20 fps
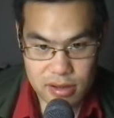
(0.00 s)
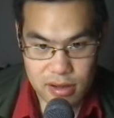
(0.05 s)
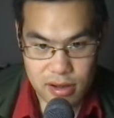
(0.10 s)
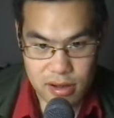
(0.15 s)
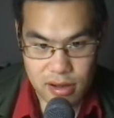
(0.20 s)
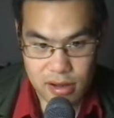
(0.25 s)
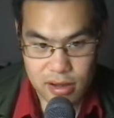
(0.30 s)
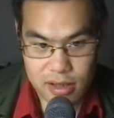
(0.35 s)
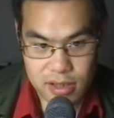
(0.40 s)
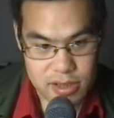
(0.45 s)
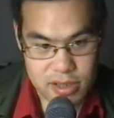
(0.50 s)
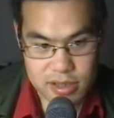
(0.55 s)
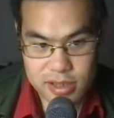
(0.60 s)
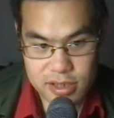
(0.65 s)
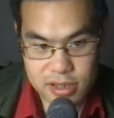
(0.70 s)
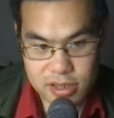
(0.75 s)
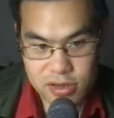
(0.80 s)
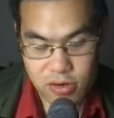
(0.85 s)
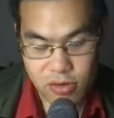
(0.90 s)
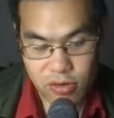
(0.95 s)
and they
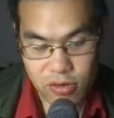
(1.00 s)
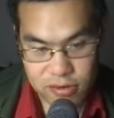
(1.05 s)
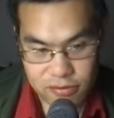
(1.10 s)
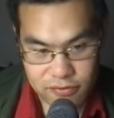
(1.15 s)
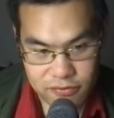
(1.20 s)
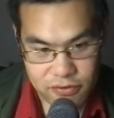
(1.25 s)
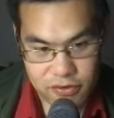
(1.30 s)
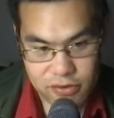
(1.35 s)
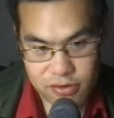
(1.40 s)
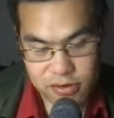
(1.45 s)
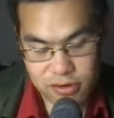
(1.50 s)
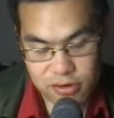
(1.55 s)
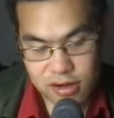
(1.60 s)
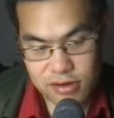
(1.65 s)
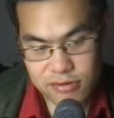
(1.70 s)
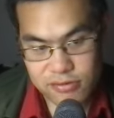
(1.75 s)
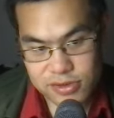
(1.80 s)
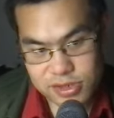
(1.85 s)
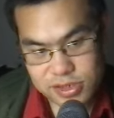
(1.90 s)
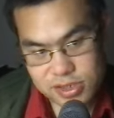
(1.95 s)
didn't go on further
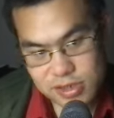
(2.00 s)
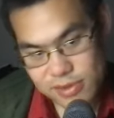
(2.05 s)
conquest.